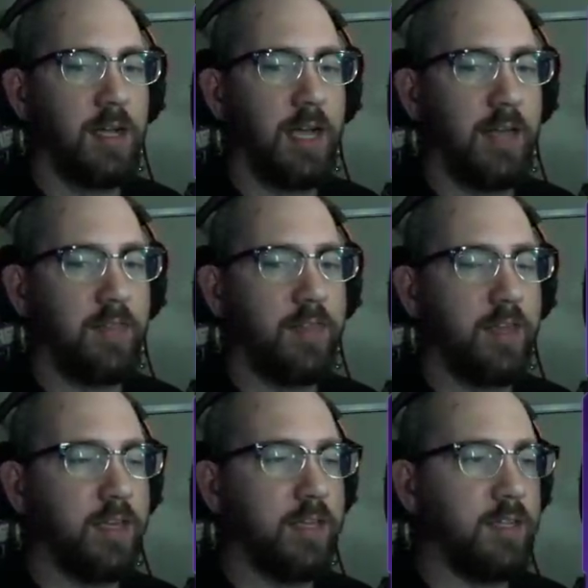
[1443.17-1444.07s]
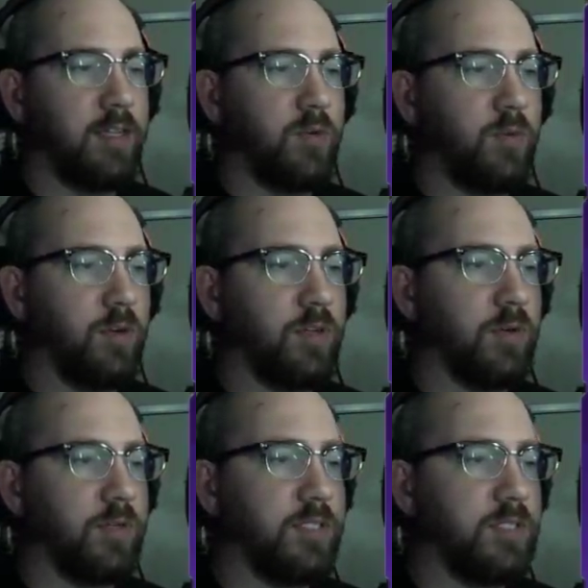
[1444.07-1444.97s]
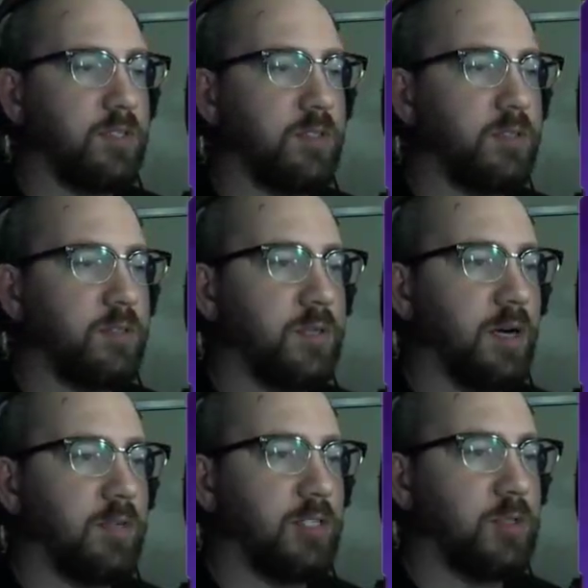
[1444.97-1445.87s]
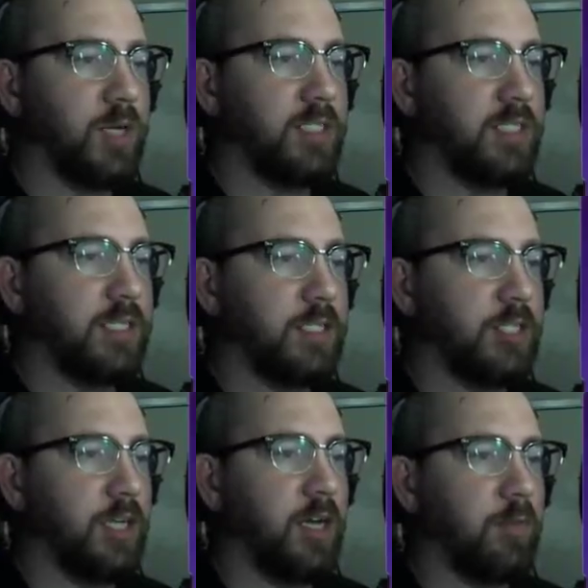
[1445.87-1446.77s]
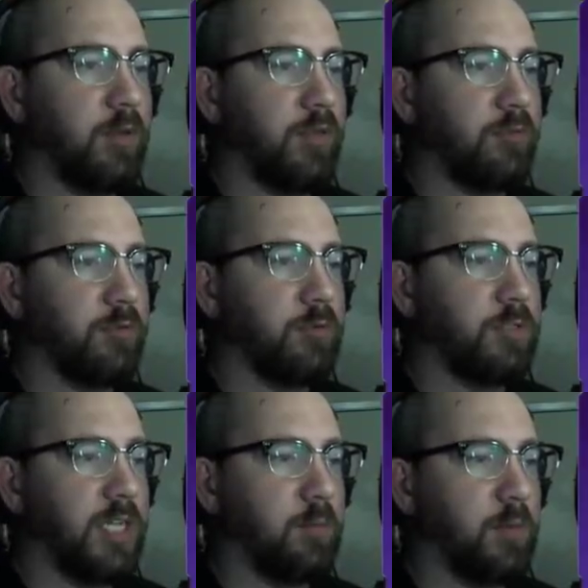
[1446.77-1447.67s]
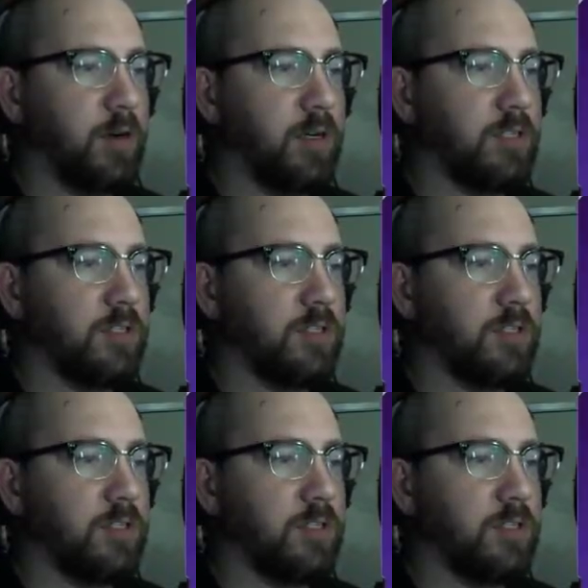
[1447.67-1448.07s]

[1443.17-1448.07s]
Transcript: and then I'm gonna try to take a job through Denmark